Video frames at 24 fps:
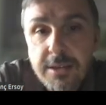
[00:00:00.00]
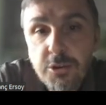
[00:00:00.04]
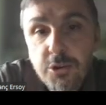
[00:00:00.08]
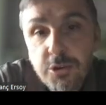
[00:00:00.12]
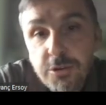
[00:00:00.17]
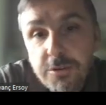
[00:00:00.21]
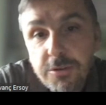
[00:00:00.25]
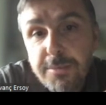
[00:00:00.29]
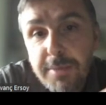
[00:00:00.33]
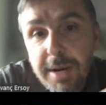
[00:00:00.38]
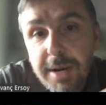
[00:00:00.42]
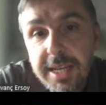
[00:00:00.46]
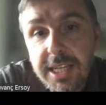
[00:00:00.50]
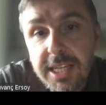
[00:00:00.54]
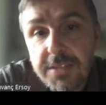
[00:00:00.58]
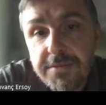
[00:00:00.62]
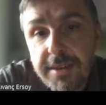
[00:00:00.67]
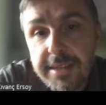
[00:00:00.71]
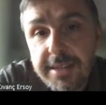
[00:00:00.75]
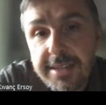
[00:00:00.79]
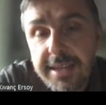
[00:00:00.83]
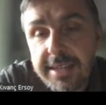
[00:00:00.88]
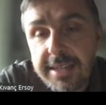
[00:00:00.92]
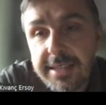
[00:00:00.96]
Q minus
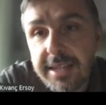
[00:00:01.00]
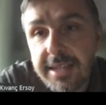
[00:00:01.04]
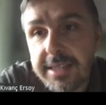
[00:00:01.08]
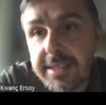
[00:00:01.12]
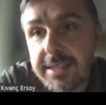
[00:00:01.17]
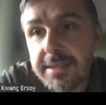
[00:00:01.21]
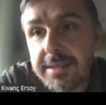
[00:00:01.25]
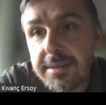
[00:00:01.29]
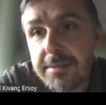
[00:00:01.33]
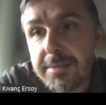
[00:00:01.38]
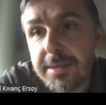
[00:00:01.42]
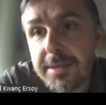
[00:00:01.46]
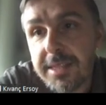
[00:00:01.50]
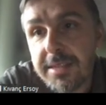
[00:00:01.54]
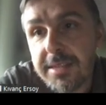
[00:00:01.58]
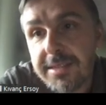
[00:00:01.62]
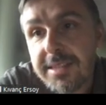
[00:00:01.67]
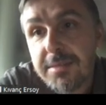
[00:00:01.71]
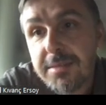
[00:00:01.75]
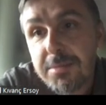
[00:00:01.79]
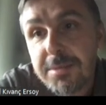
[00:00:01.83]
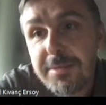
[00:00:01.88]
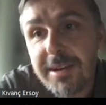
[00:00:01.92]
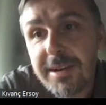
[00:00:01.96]
1 cannot be
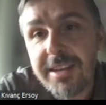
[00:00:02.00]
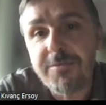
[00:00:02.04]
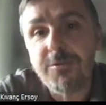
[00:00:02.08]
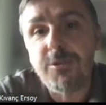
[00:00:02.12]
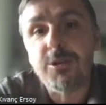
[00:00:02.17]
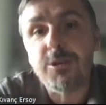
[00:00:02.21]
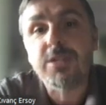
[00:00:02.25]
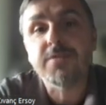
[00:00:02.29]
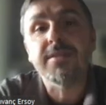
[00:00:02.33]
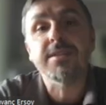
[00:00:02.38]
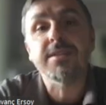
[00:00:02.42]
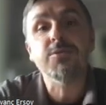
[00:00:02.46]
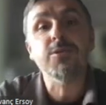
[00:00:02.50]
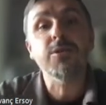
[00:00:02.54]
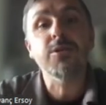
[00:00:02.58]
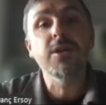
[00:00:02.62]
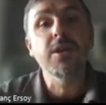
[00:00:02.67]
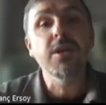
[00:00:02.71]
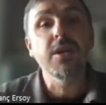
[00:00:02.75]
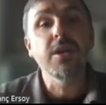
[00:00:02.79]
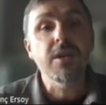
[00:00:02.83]
divisible by 41. So,